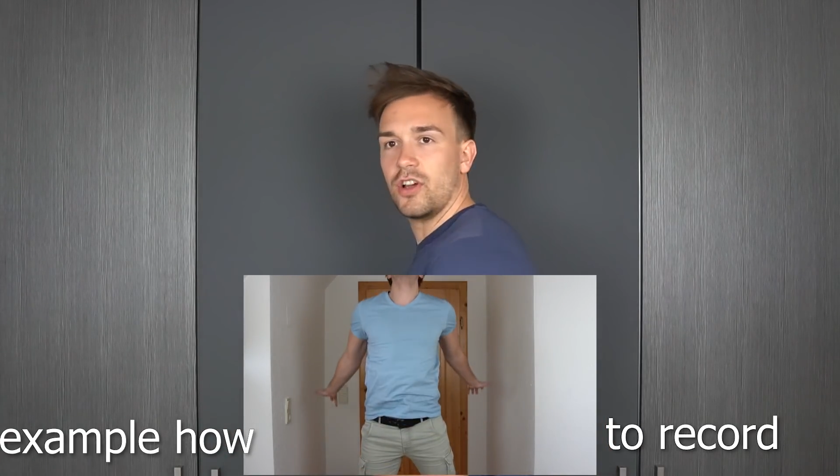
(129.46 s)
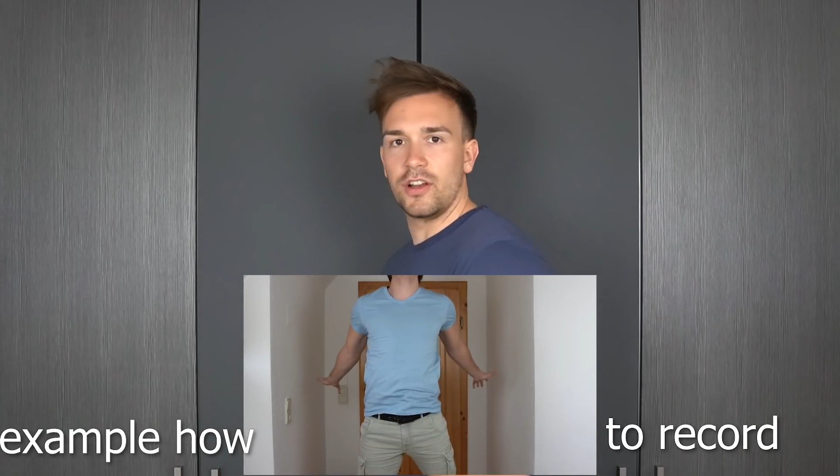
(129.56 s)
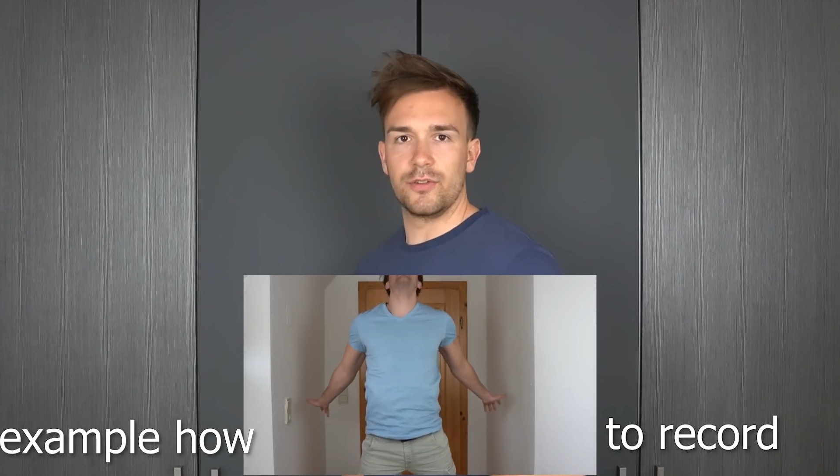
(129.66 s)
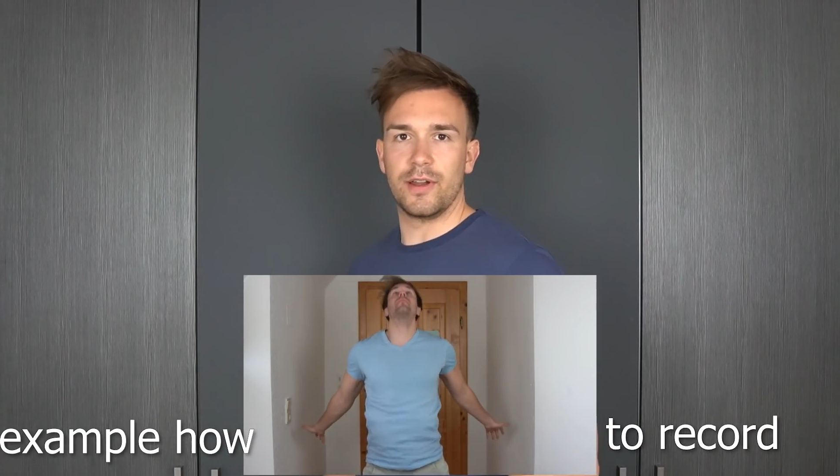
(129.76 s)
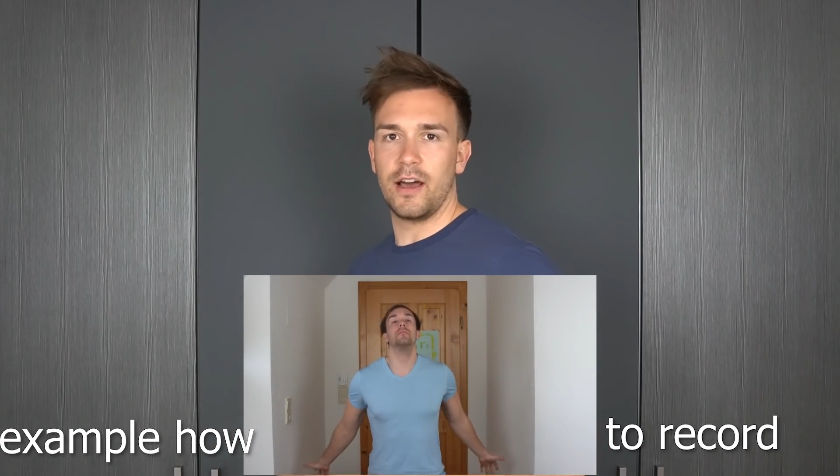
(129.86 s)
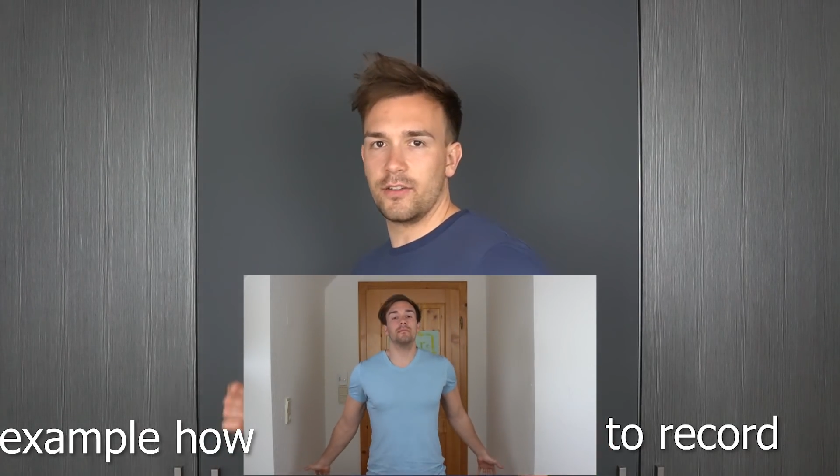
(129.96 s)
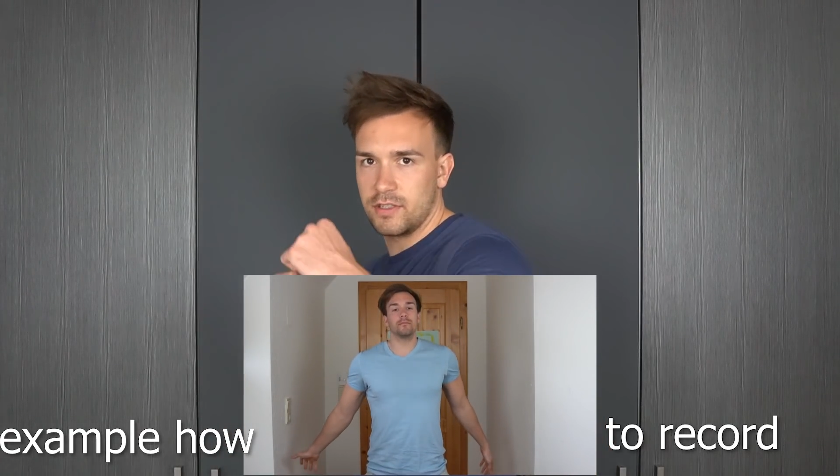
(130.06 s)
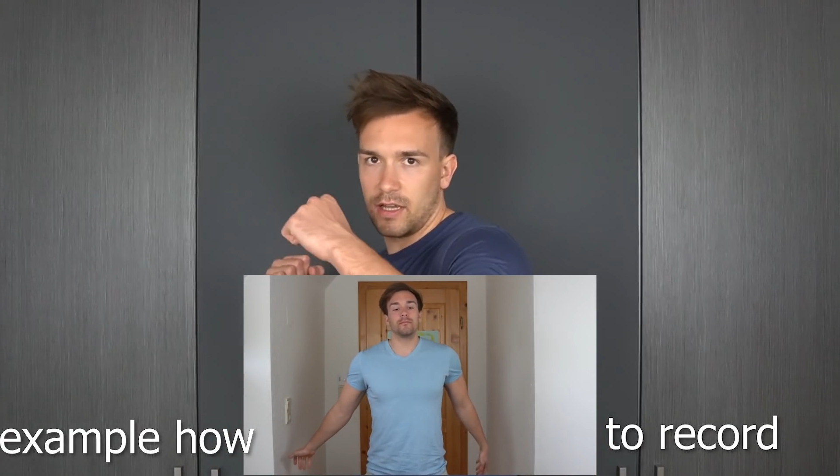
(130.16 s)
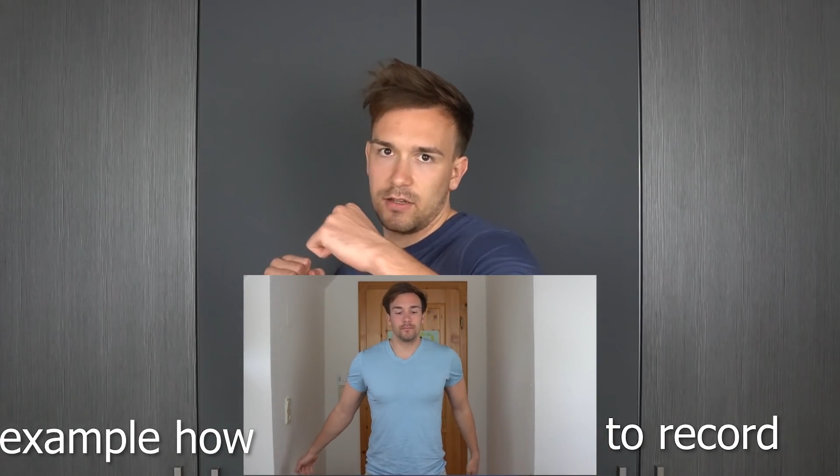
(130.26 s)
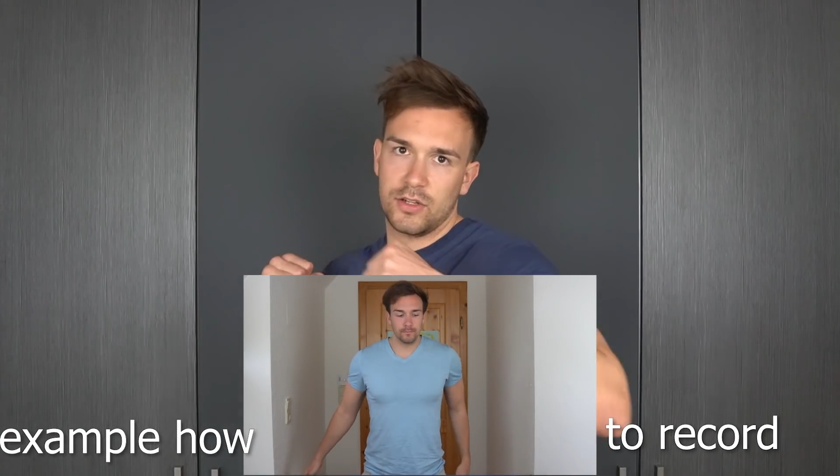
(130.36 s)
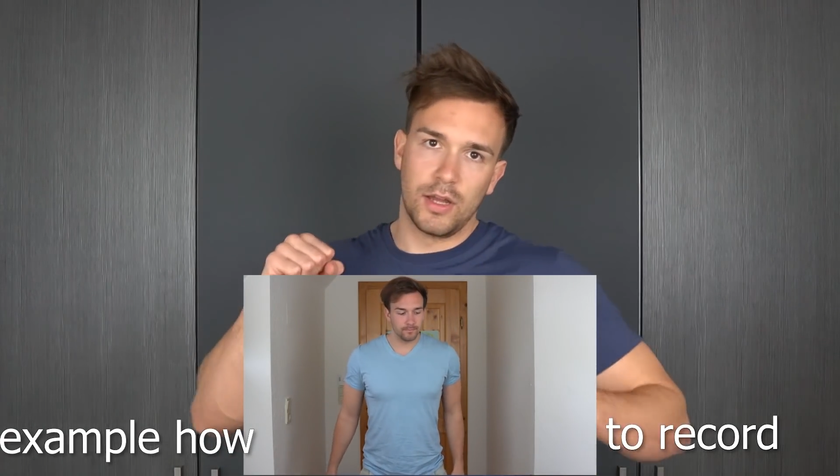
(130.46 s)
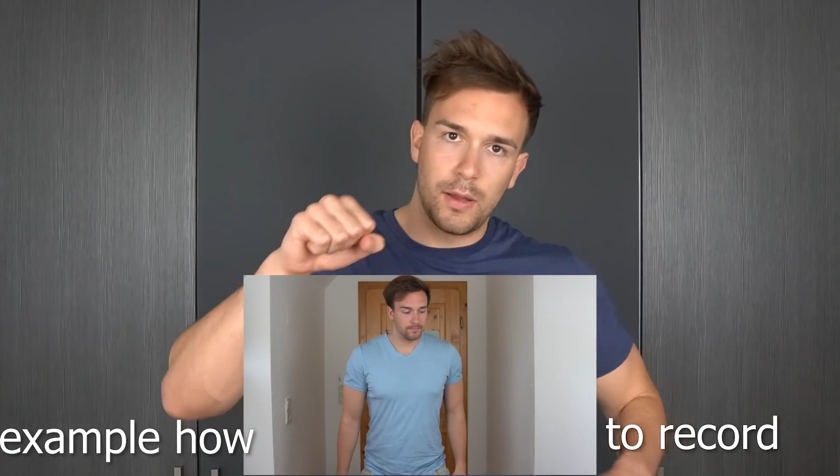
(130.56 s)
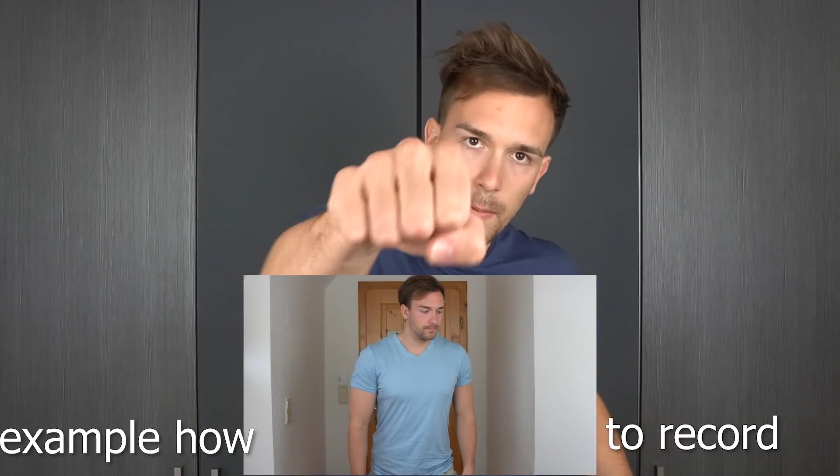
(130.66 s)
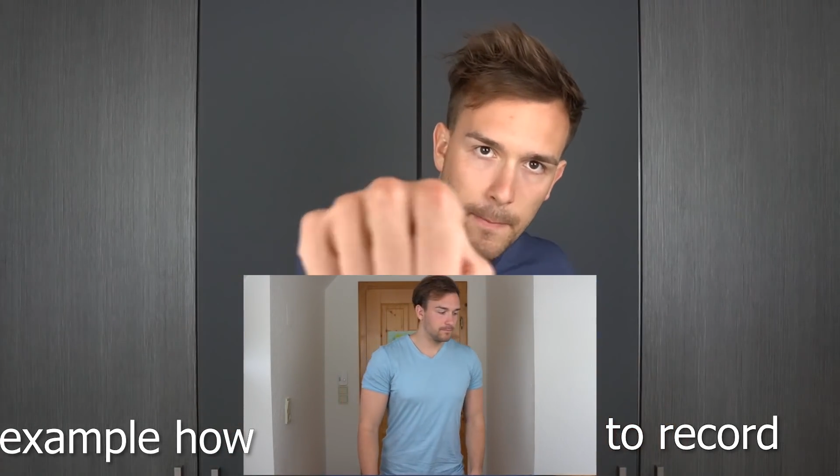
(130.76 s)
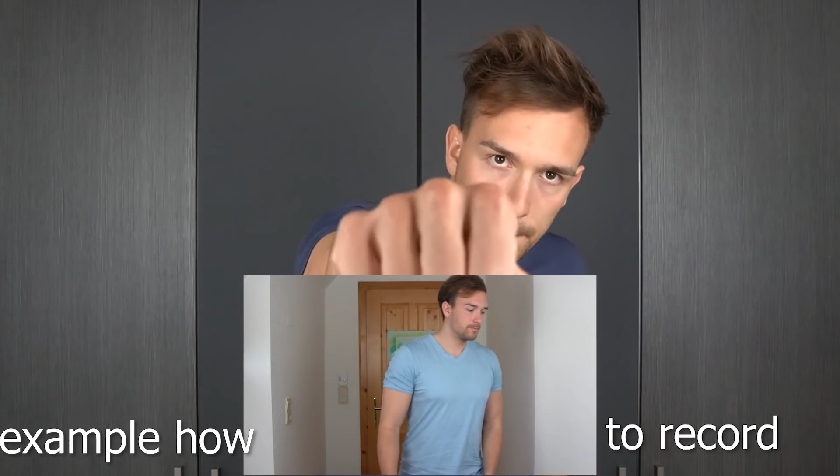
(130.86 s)
turn around and
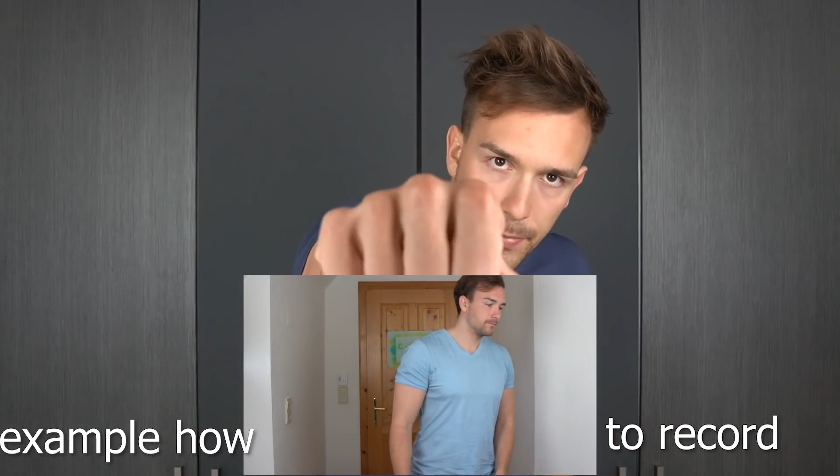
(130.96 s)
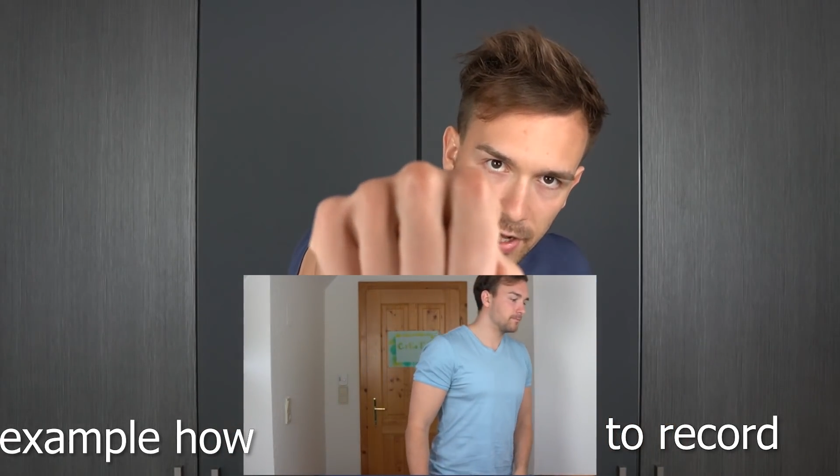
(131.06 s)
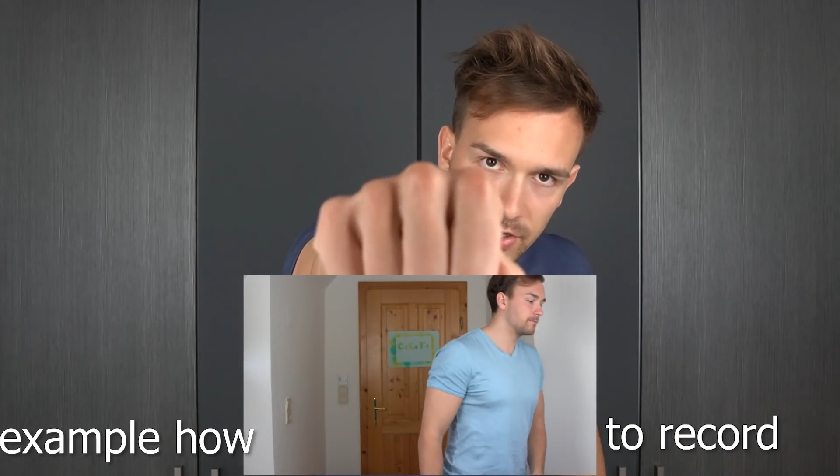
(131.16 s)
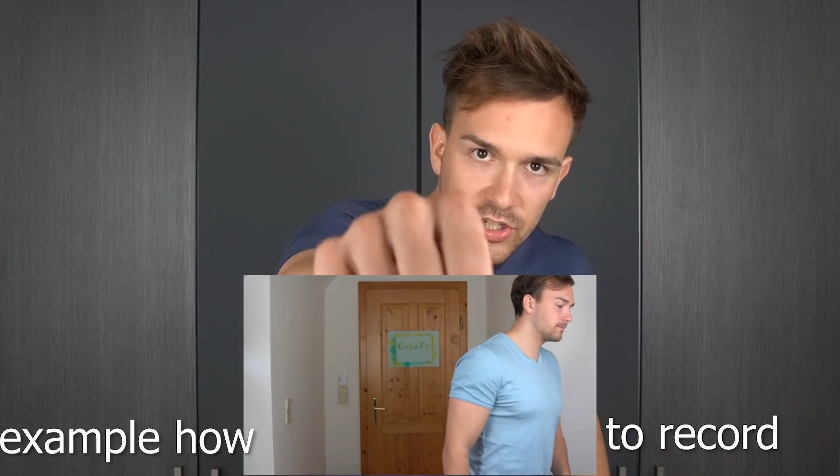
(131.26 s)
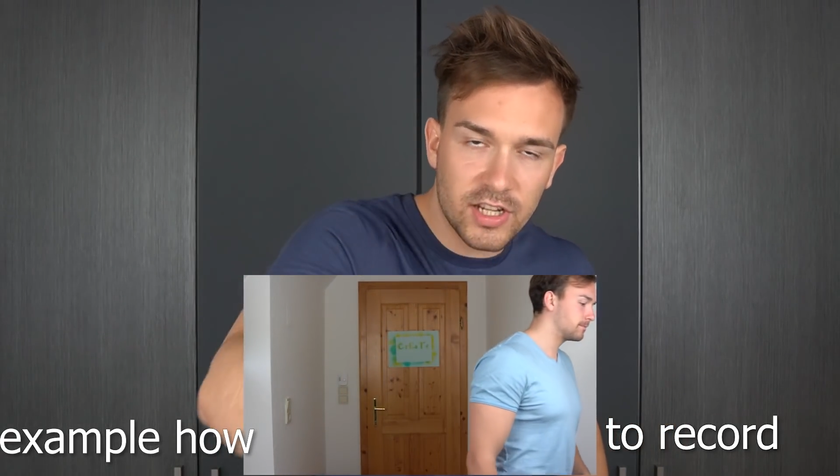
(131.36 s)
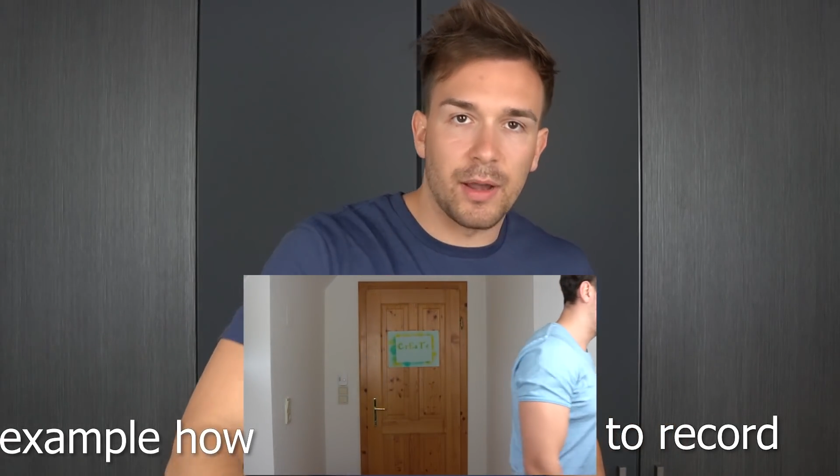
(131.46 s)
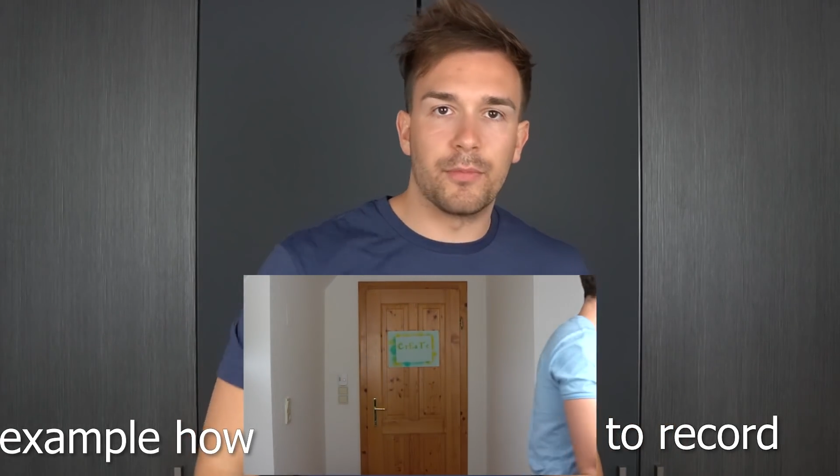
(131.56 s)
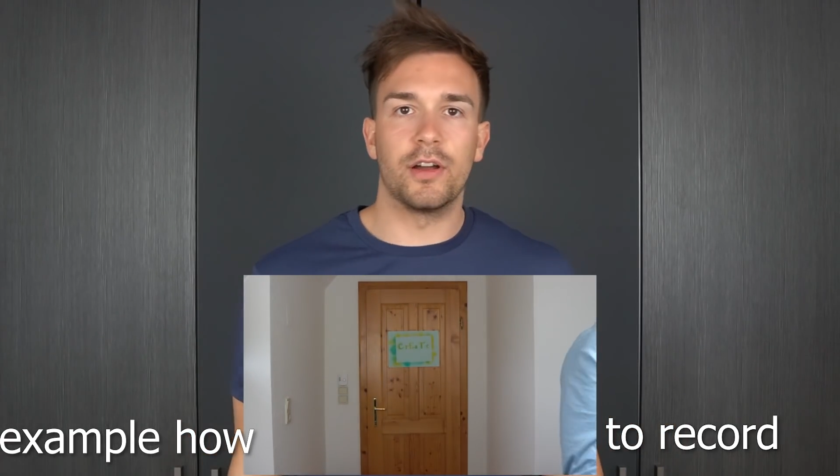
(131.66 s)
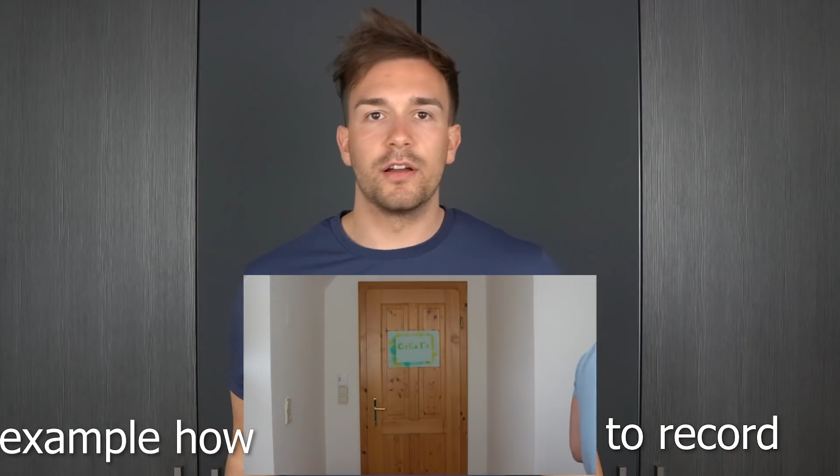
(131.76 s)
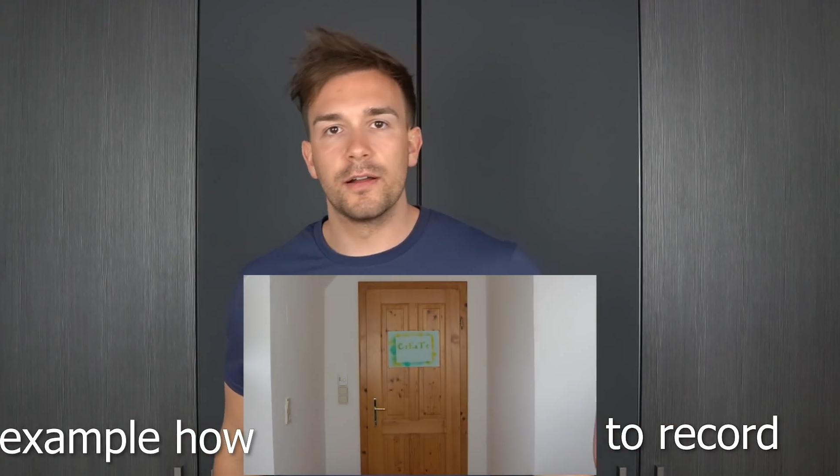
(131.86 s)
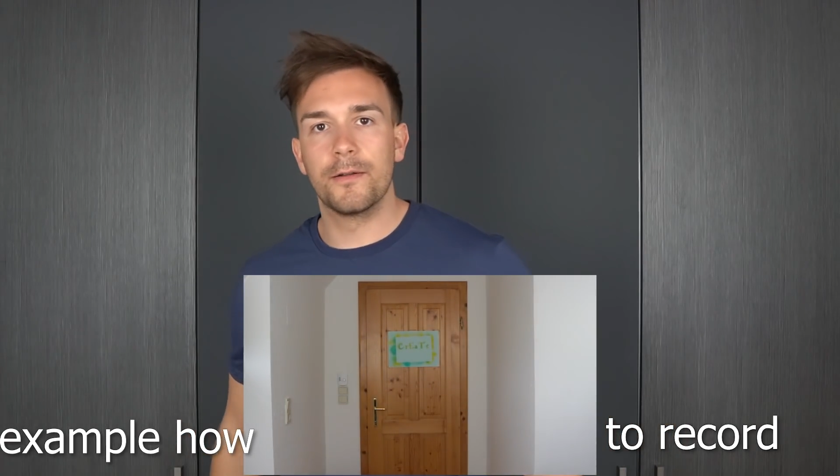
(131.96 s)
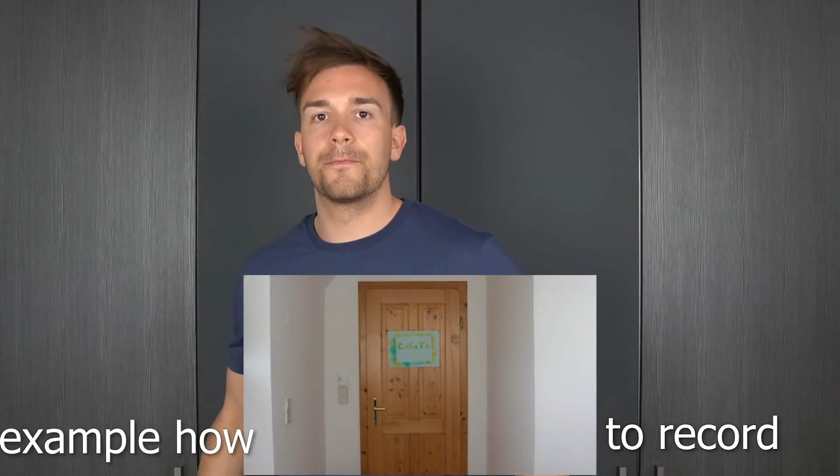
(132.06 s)
punch the camera